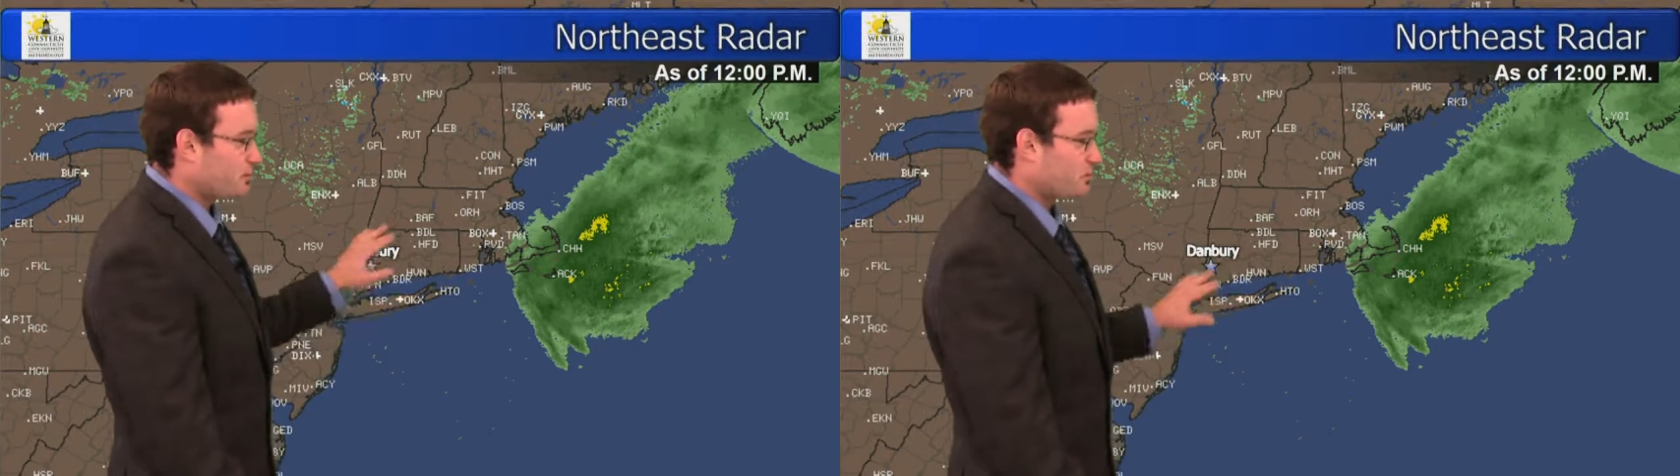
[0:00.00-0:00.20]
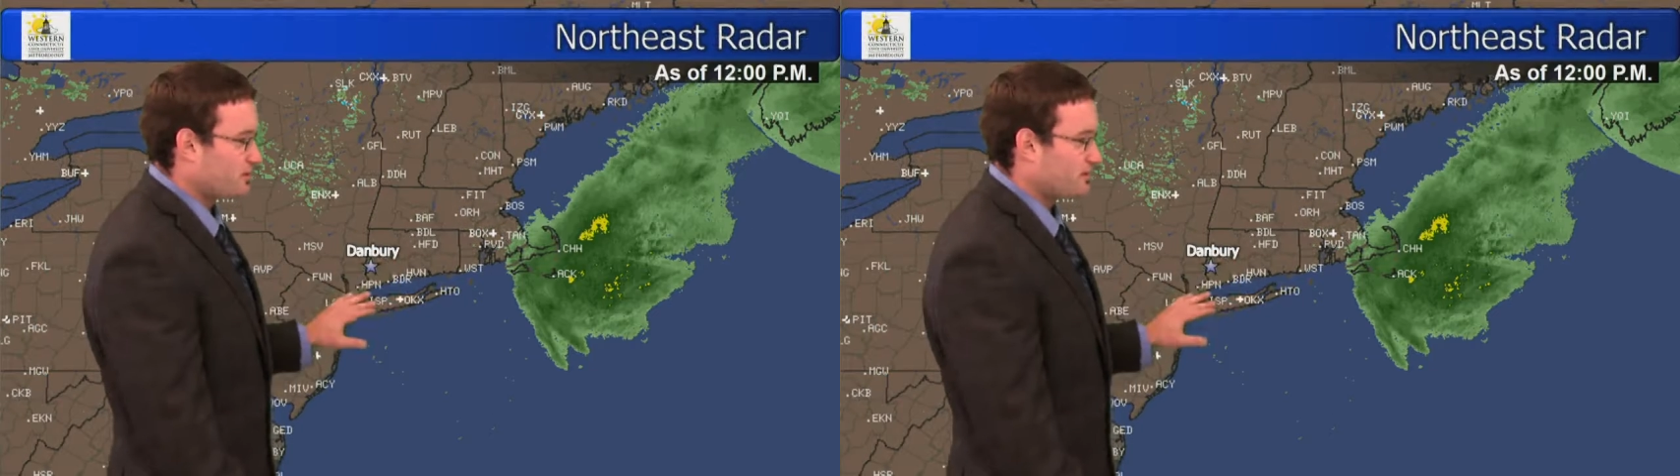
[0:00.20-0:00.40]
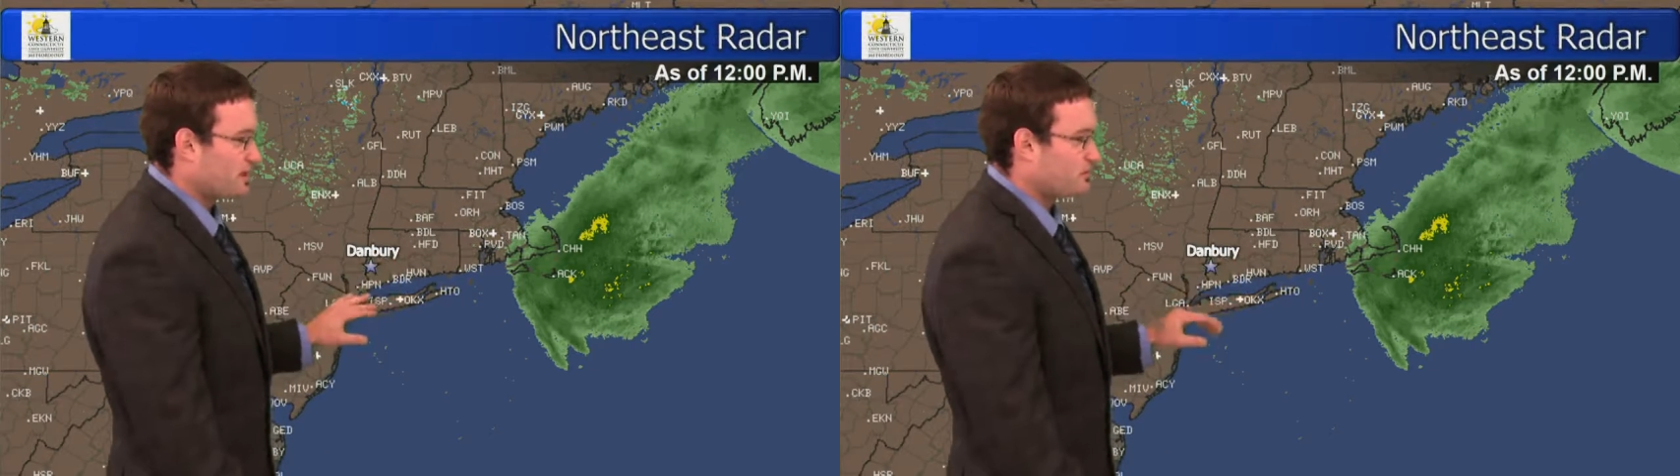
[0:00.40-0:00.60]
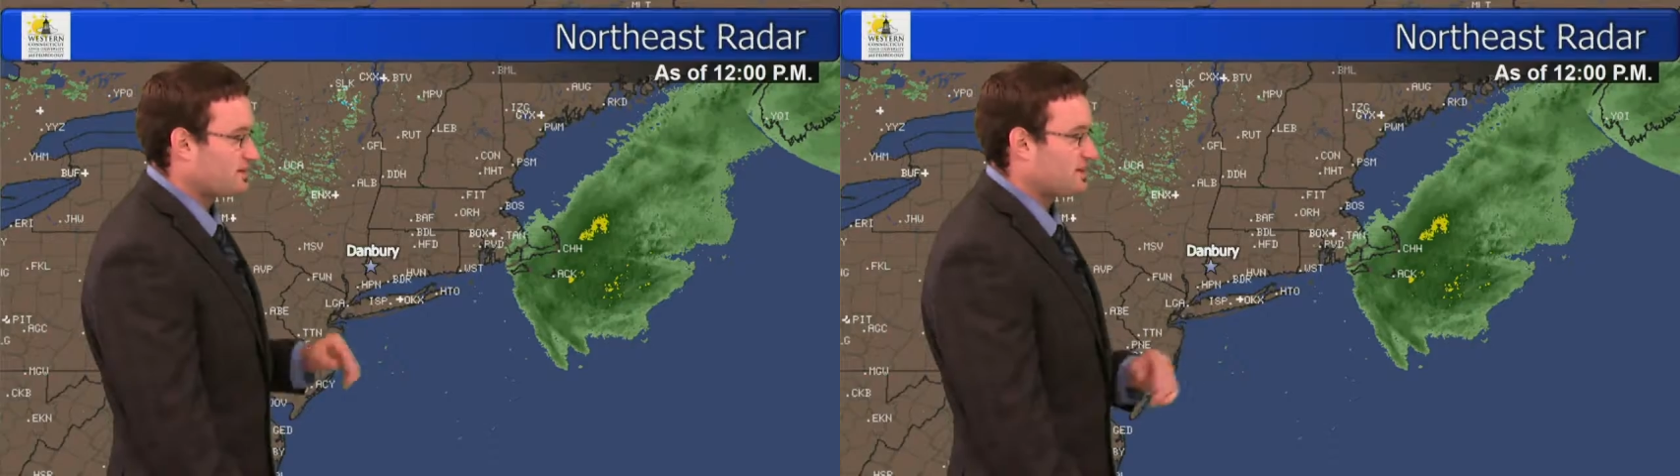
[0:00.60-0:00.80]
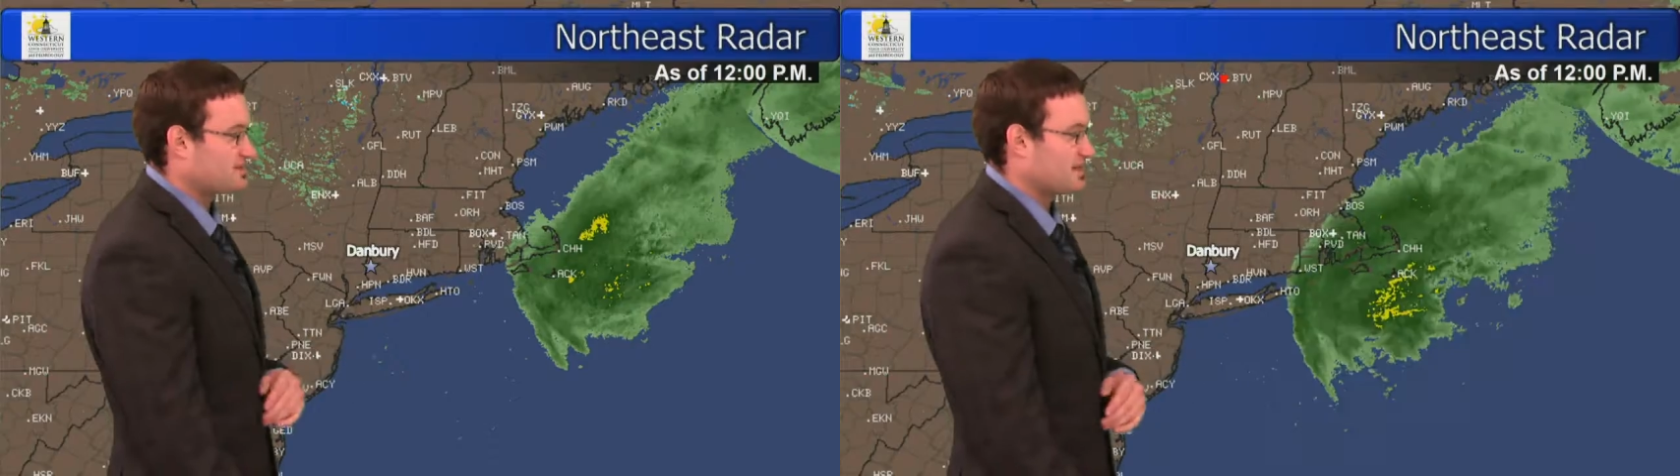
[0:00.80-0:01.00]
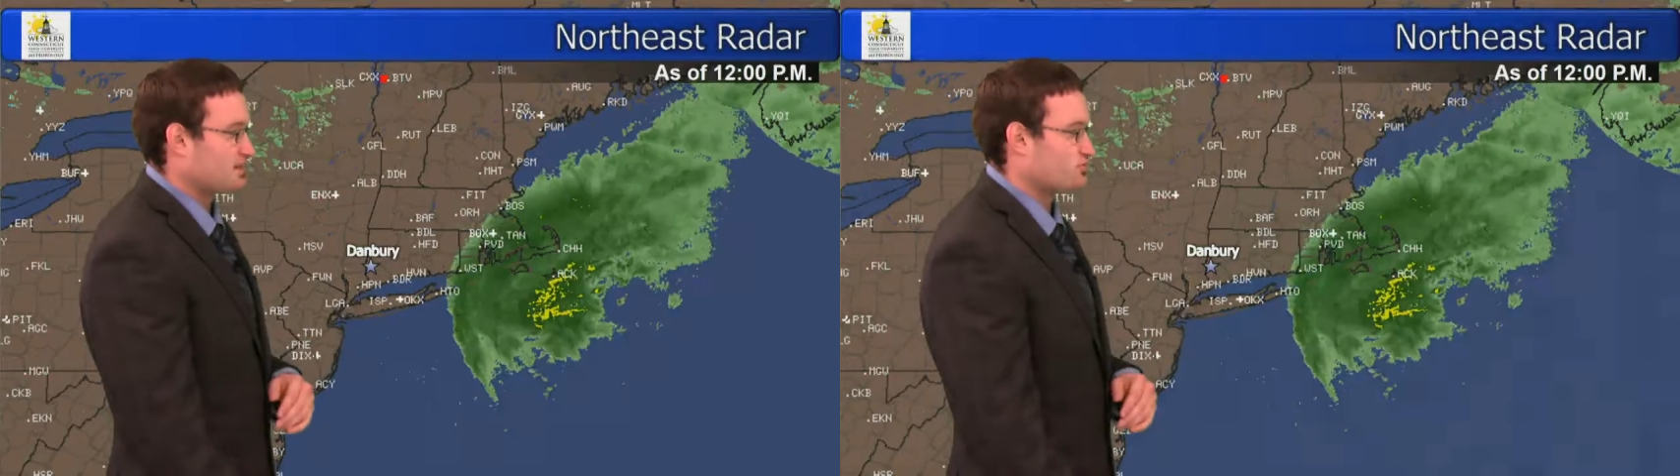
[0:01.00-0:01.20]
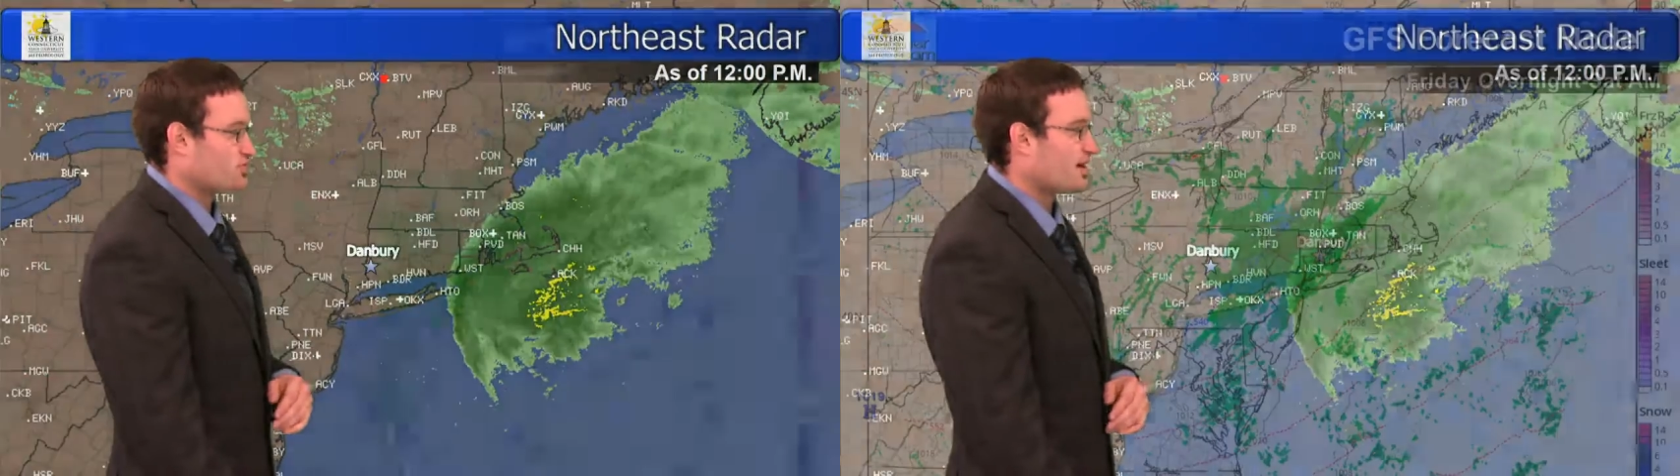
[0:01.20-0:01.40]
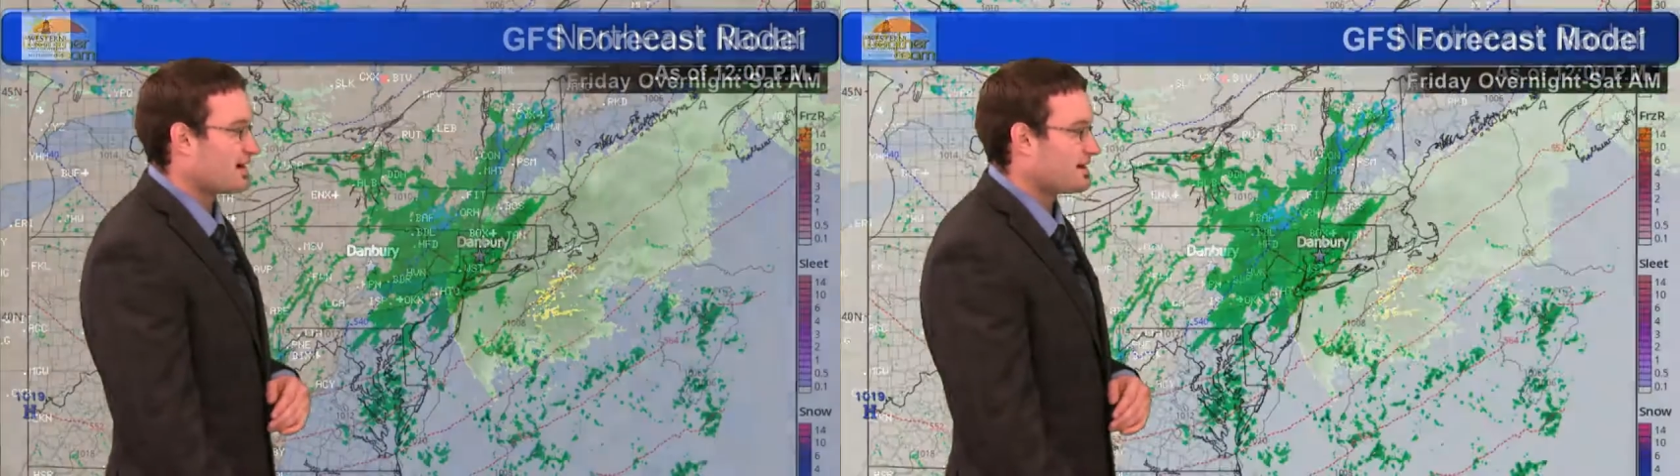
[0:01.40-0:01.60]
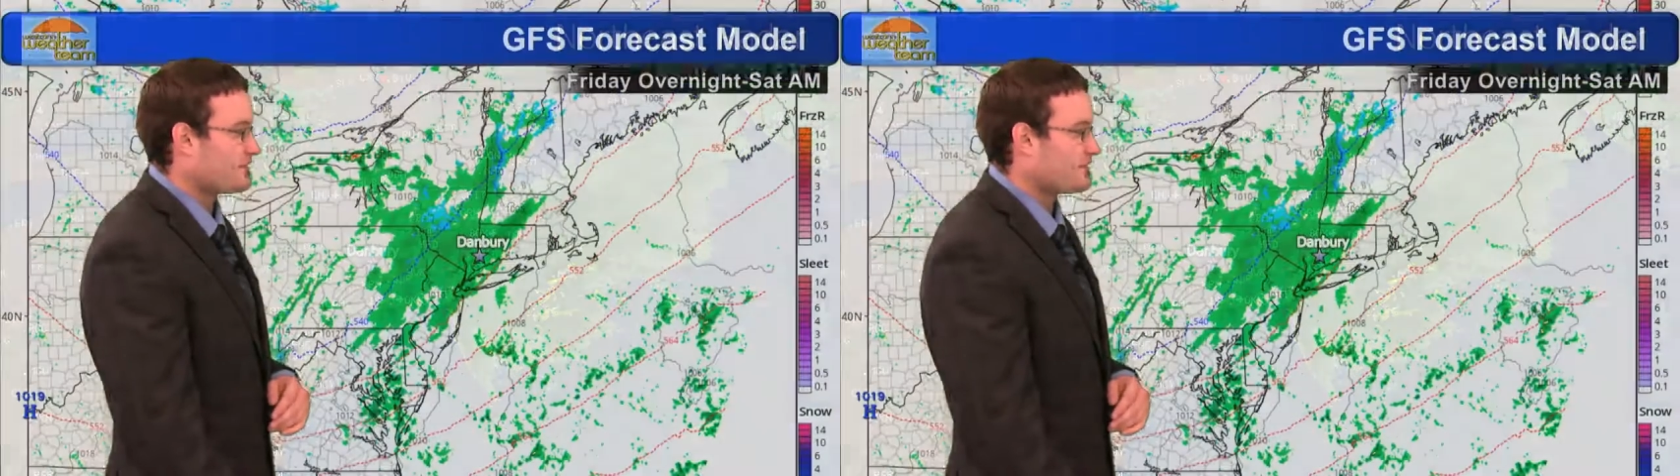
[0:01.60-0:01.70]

we are now nice and dry.